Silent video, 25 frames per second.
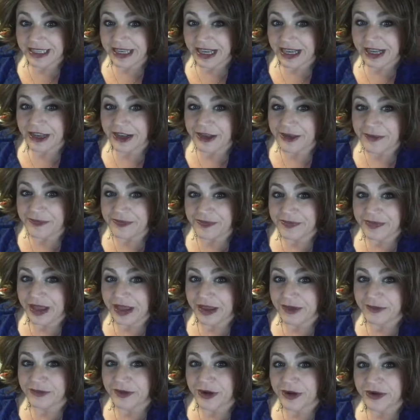
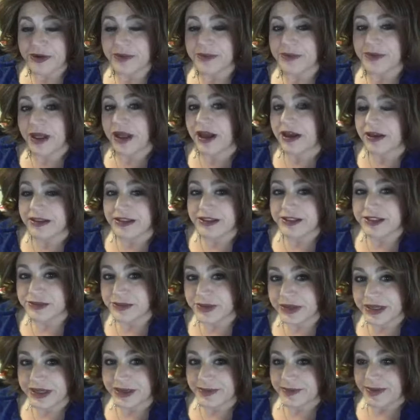I wrote a blog this
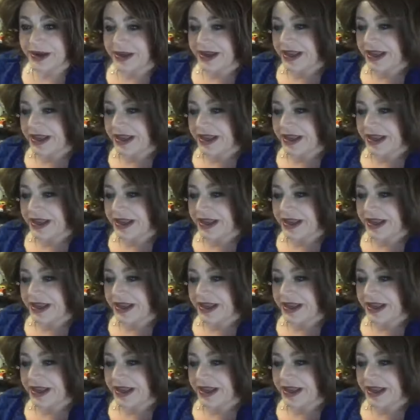week about